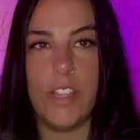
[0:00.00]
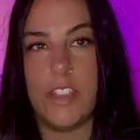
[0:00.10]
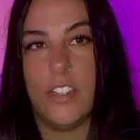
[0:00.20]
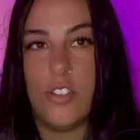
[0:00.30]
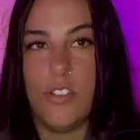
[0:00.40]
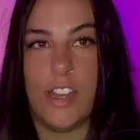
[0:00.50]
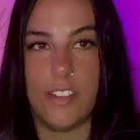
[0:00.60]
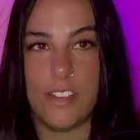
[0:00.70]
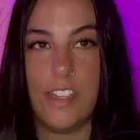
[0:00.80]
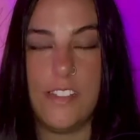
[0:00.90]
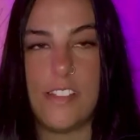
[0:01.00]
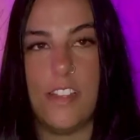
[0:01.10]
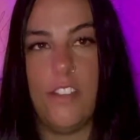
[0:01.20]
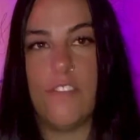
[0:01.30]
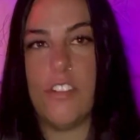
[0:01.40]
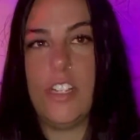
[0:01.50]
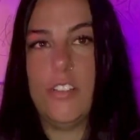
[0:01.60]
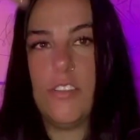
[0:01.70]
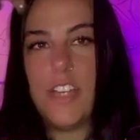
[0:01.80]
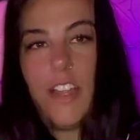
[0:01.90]
with the two other things that you've already
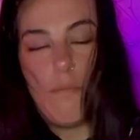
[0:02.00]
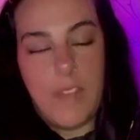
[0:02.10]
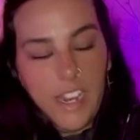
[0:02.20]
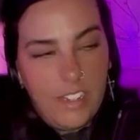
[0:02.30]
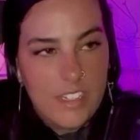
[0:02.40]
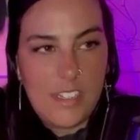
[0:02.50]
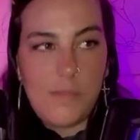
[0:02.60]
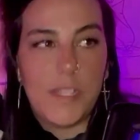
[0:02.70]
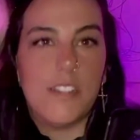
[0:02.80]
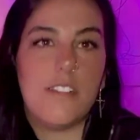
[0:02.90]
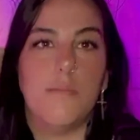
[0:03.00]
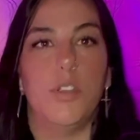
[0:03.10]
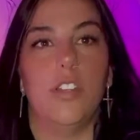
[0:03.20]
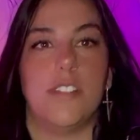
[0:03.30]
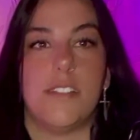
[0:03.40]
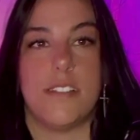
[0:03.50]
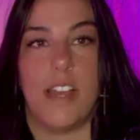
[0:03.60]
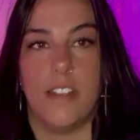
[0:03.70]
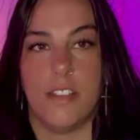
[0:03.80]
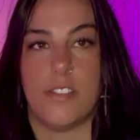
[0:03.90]
looked at. And this is because the moon is the
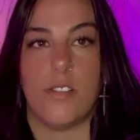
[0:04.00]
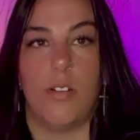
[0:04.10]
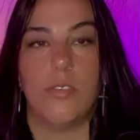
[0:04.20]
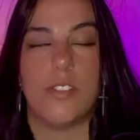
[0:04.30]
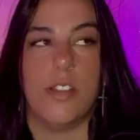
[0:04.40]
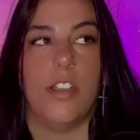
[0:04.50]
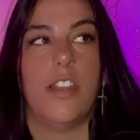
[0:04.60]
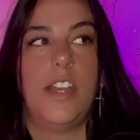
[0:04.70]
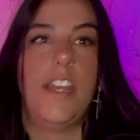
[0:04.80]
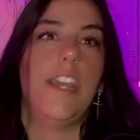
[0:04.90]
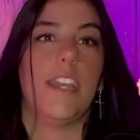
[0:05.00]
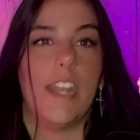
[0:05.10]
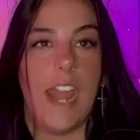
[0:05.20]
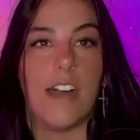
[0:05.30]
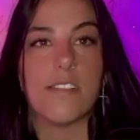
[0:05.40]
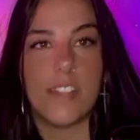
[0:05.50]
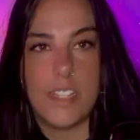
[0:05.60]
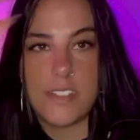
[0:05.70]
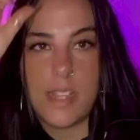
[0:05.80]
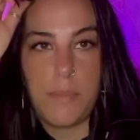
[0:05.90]
sign of the soul, so it can house
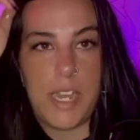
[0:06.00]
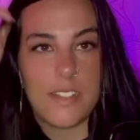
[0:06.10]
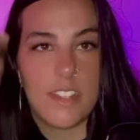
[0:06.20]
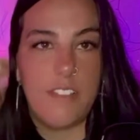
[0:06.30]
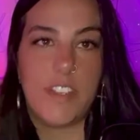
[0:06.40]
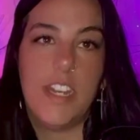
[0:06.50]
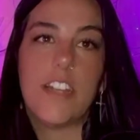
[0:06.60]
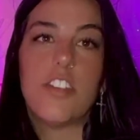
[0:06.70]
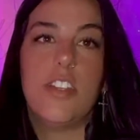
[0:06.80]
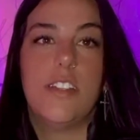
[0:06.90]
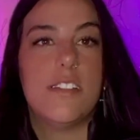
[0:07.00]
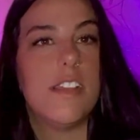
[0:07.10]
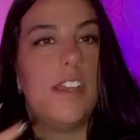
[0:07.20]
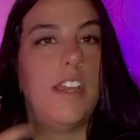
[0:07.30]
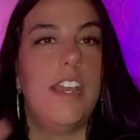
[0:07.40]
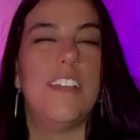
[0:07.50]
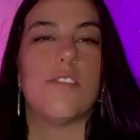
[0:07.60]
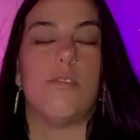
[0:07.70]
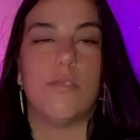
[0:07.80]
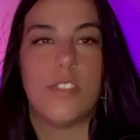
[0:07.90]
things like past life connections.
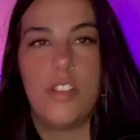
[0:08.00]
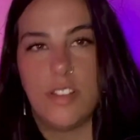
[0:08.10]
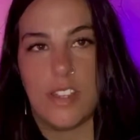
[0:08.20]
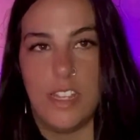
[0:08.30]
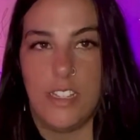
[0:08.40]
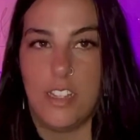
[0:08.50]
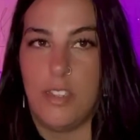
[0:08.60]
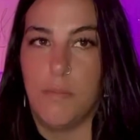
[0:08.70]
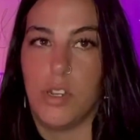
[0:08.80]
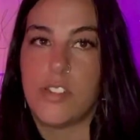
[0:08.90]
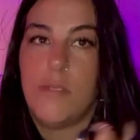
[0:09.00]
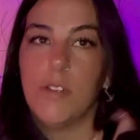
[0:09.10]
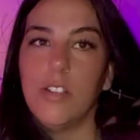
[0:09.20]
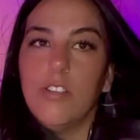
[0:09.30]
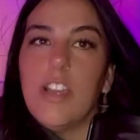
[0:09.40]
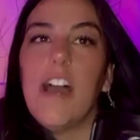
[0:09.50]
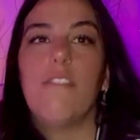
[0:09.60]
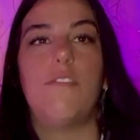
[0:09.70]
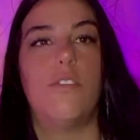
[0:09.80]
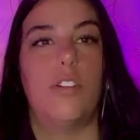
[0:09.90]
It's also the thing that you mostly want to look
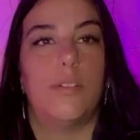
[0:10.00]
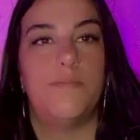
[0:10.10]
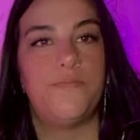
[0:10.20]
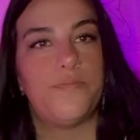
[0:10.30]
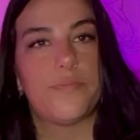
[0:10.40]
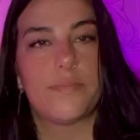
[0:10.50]
at for